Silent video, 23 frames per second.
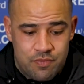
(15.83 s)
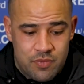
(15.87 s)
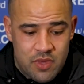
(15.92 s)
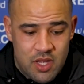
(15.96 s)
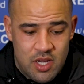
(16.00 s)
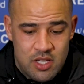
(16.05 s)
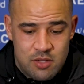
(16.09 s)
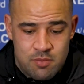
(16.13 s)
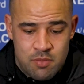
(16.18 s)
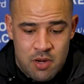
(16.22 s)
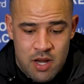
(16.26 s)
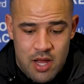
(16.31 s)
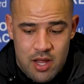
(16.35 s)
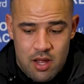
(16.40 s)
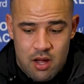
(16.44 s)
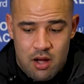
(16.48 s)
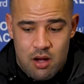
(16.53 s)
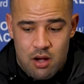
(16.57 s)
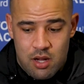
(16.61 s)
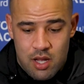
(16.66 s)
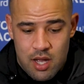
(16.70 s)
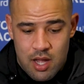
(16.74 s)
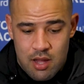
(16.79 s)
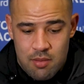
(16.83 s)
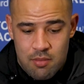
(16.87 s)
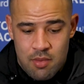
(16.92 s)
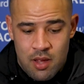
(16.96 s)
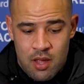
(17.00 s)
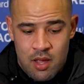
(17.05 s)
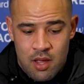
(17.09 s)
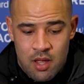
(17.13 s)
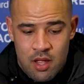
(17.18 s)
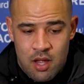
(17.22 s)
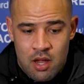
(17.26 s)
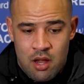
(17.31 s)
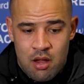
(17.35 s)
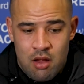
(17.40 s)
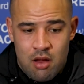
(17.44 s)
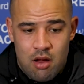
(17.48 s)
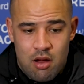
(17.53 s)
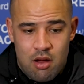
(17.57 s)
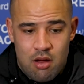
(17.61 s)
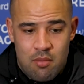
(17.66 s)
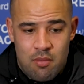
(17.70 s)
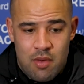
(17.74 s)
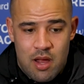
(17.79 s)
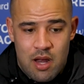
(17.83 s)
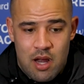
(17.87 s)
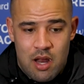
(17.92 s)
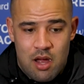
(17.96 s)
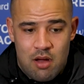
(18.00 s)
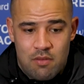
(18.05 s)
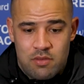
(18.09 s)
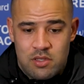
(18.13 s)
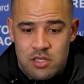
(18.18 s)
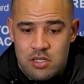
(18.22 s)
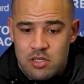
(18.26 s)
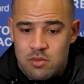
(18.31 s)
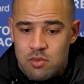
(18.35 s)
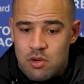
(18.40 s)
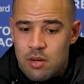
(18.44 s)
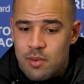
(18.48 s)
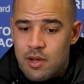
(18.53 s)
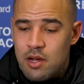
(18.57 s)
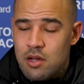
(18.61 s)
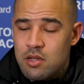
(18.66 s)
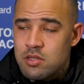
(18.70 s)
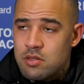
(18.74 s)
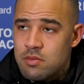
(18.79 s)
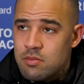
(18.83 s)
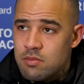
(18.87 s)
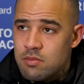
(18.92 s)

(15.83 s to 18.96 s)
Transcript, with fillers: is play our game um, and let other teams worry about us.